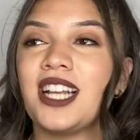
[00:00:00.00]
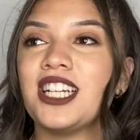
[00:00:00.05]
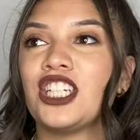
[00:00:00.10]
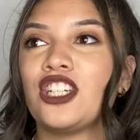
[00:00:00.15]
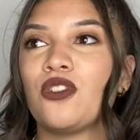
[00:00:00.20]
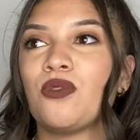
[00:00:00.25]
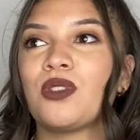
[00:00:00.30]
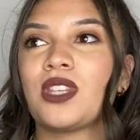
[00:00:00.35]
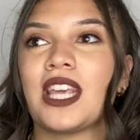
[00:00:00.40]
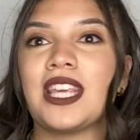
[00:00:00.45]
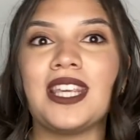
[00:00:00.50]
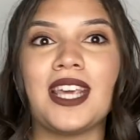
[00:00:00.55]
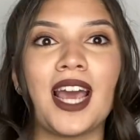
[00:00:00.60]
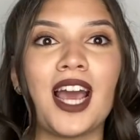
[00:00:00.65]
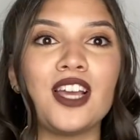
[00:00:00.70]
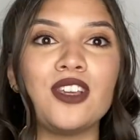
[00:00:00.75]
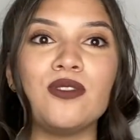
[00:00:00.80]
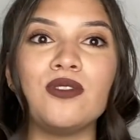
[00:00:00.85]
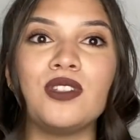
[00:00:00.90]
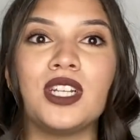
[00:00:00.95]
And she was like,
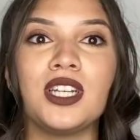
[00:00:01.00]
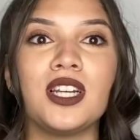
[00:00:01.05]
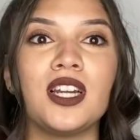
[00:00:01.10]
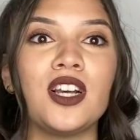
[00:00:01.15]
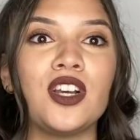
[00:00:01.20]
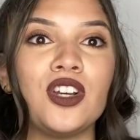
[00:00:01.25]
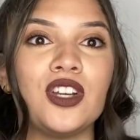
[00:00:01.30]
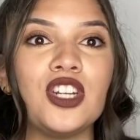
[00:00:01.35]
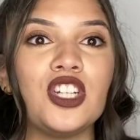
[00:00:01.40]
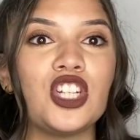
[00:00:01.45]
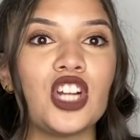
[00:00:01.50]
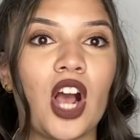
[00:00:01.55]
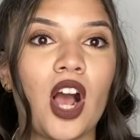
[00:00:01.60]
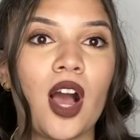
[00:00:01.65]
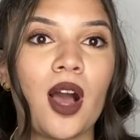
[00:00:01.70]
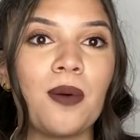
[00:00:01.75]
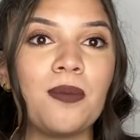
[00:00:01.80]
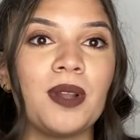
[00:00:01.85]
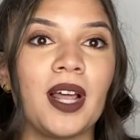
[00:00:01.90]
yeah, you did a good job.